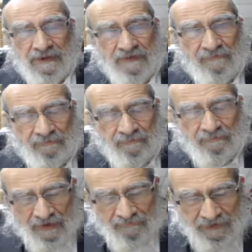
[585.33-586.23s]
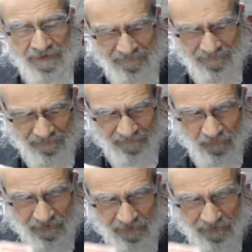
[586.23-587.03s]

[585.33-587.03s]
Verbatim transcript: Every, every new